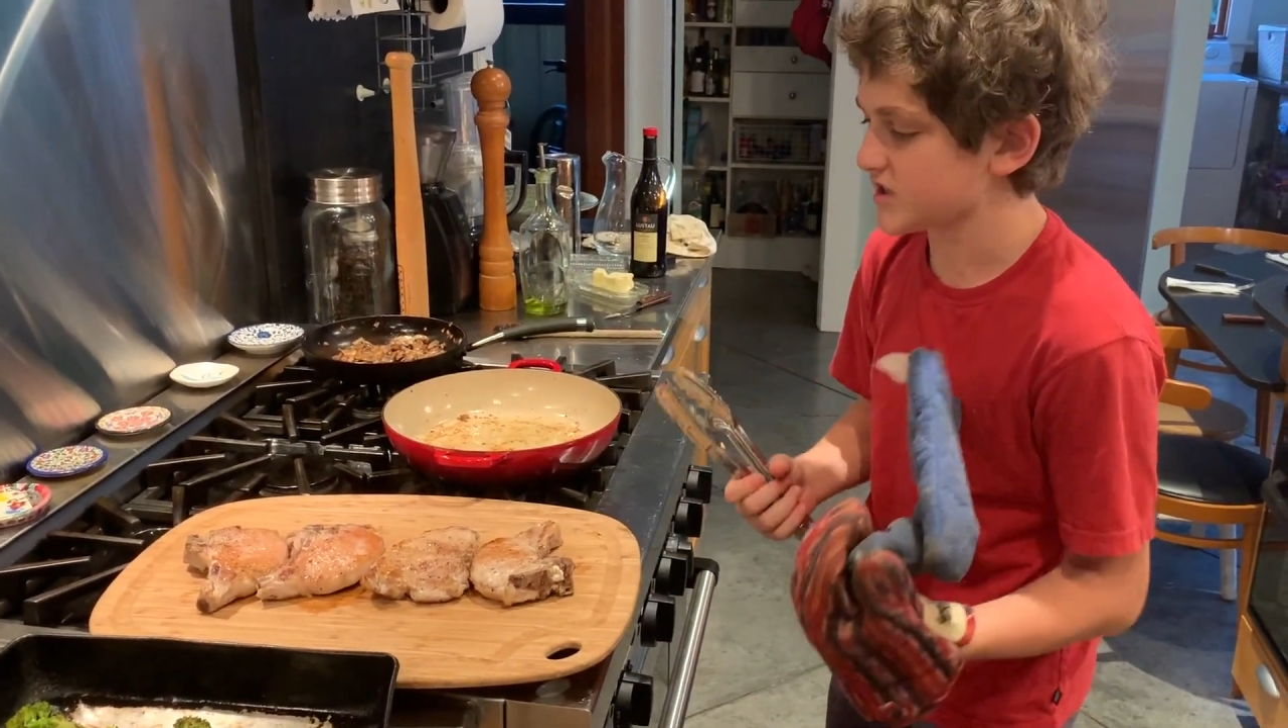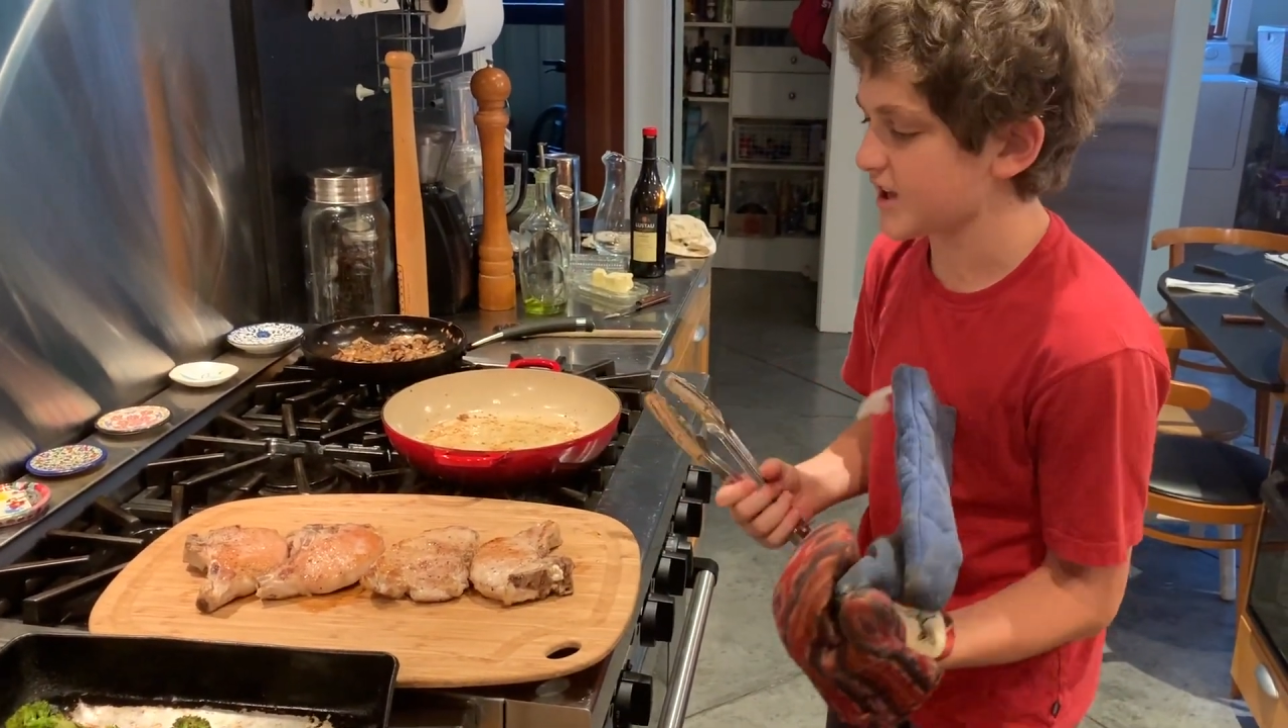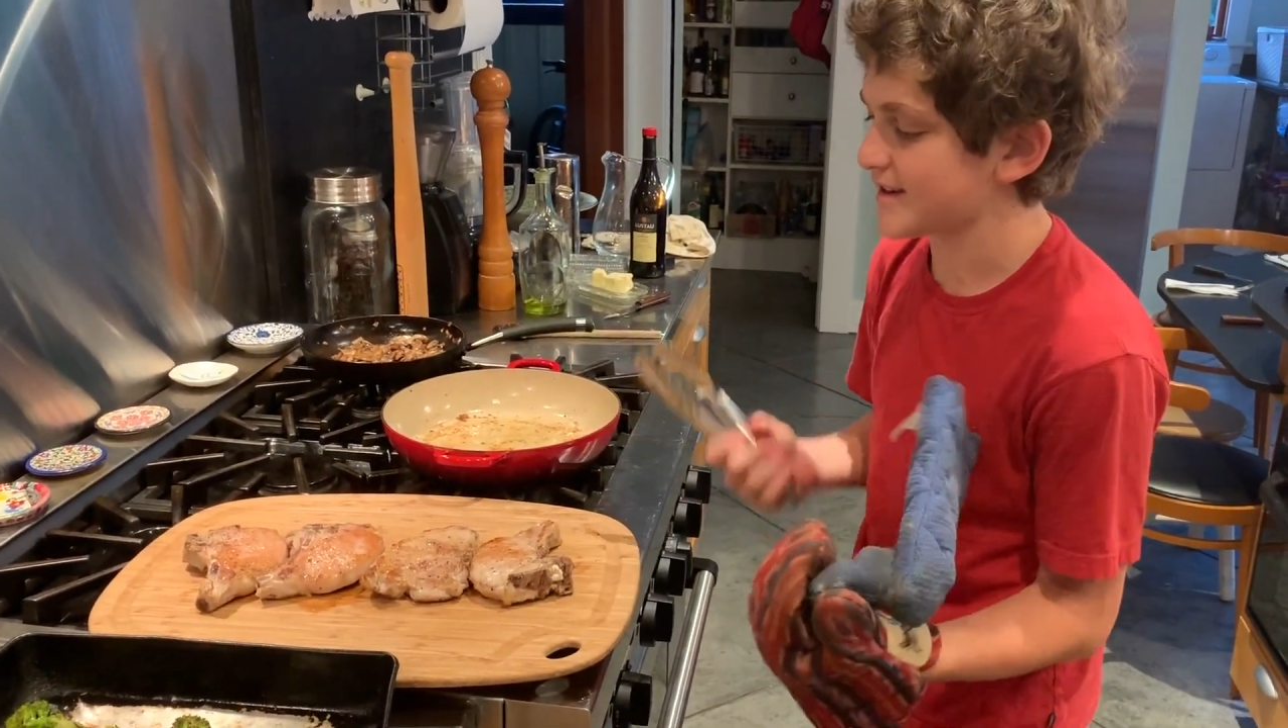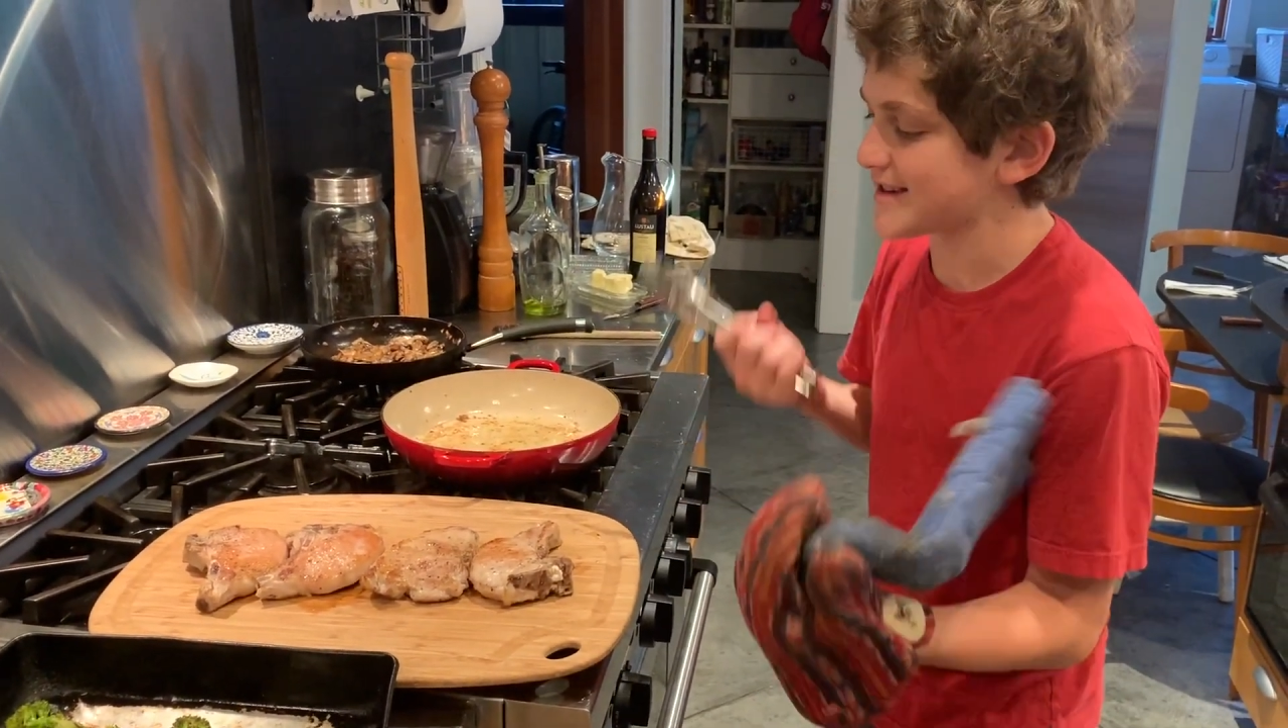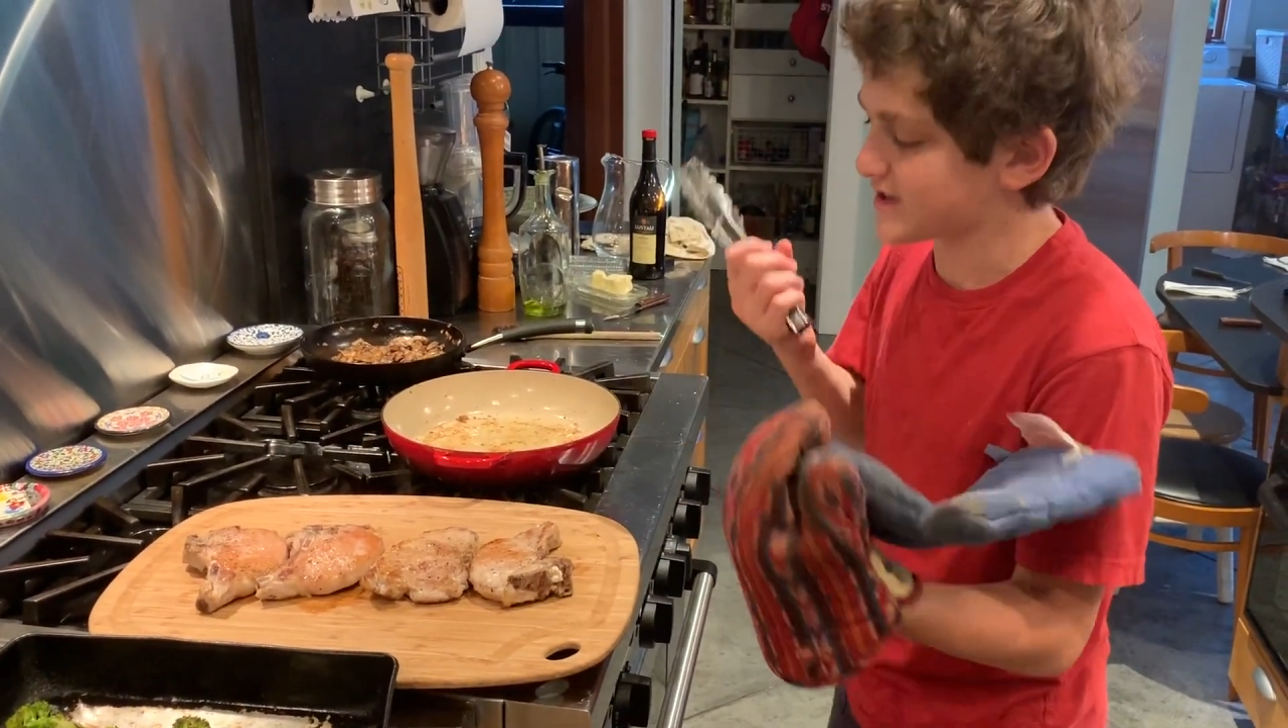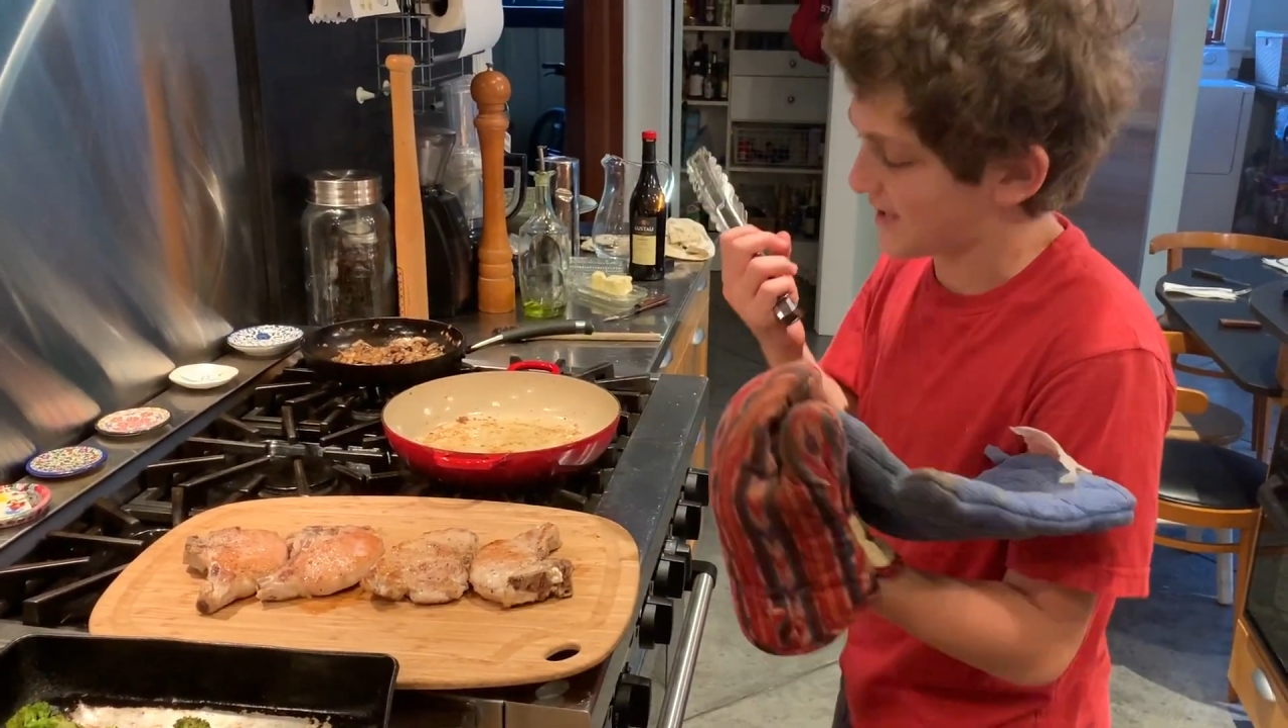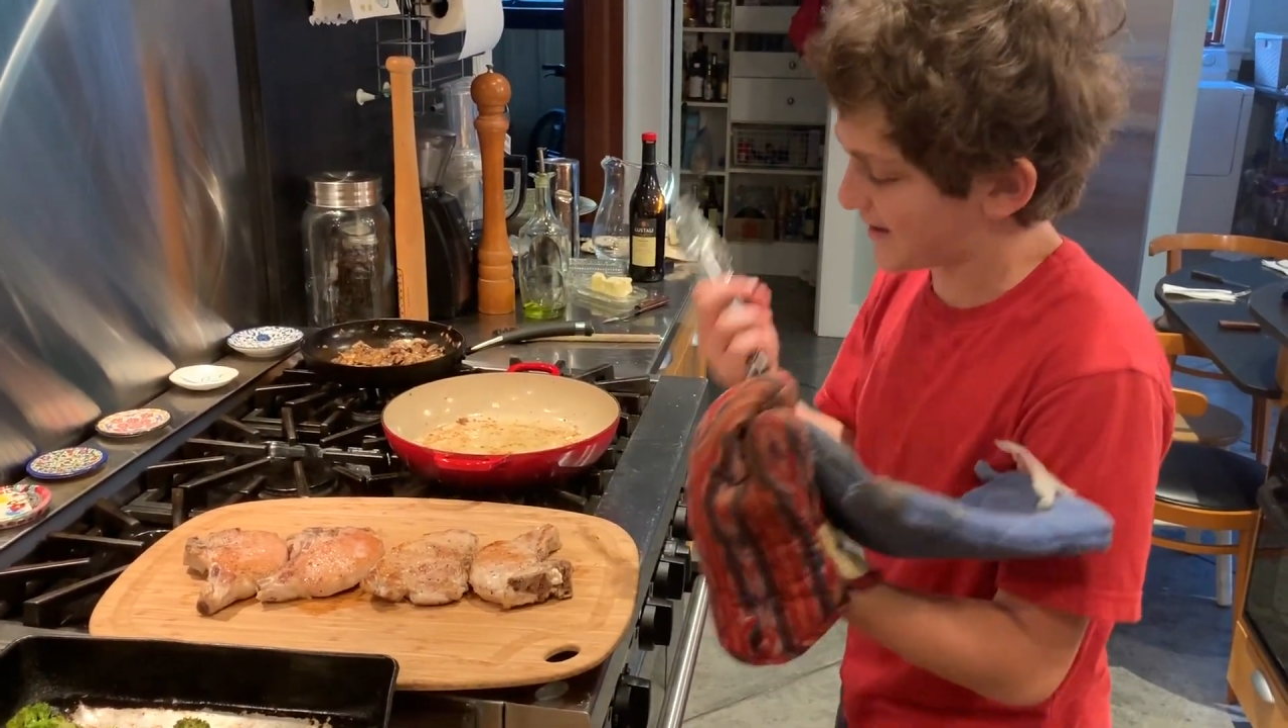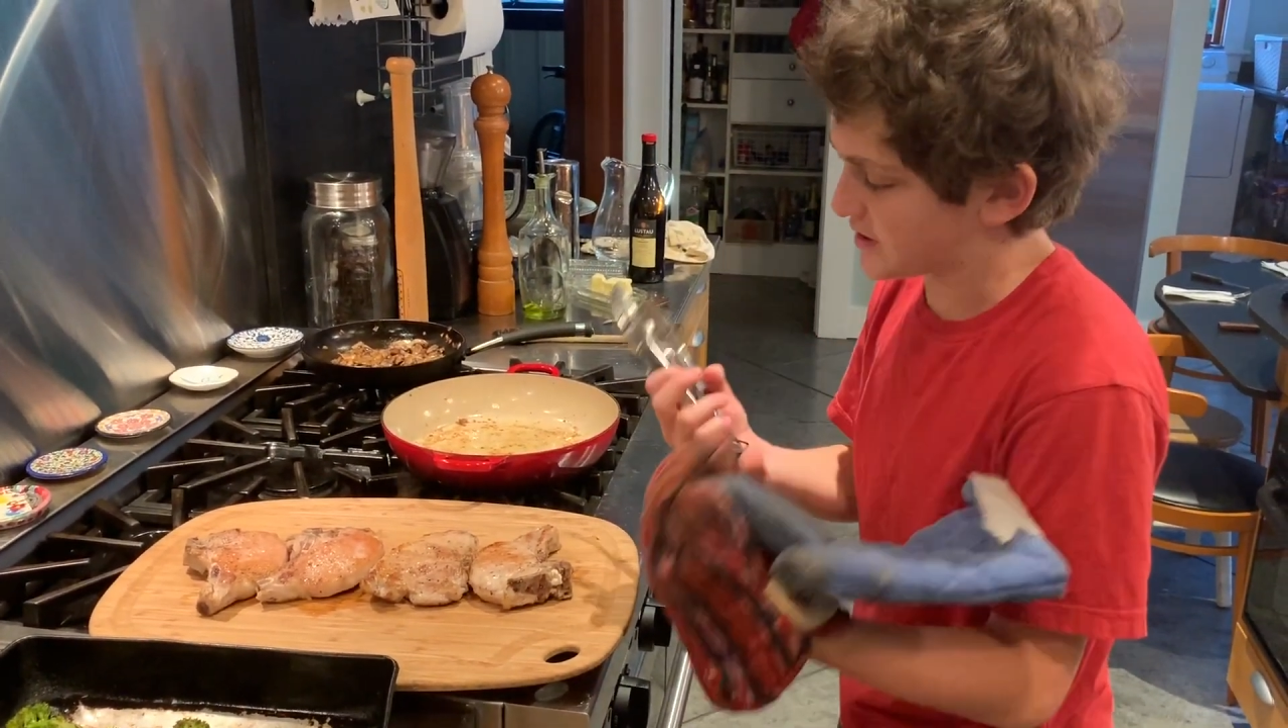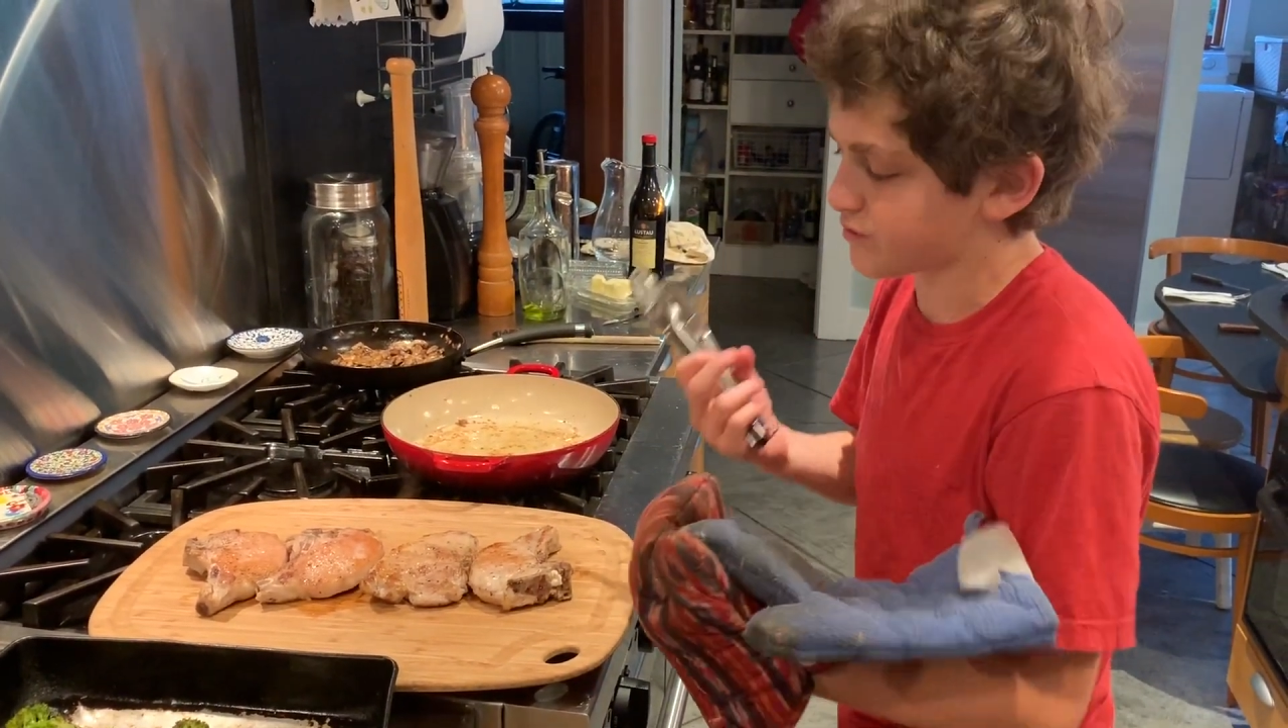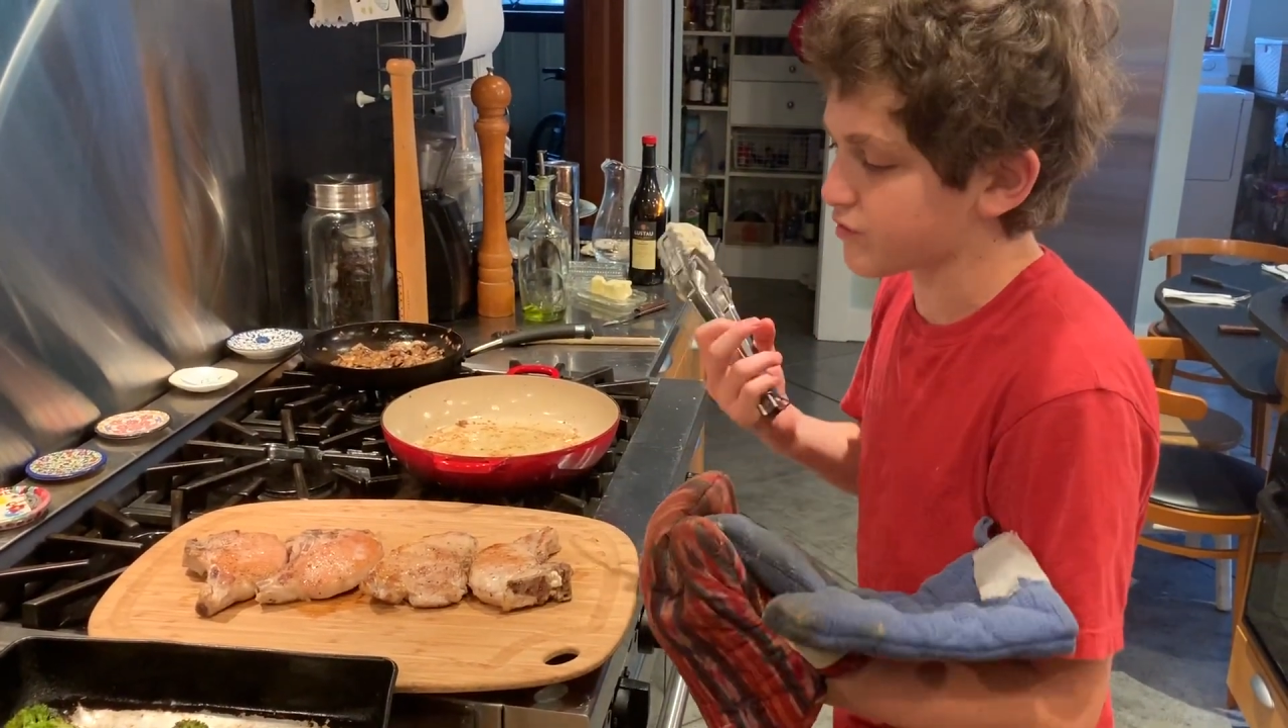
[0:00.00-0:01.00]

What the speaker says: slice it, so they just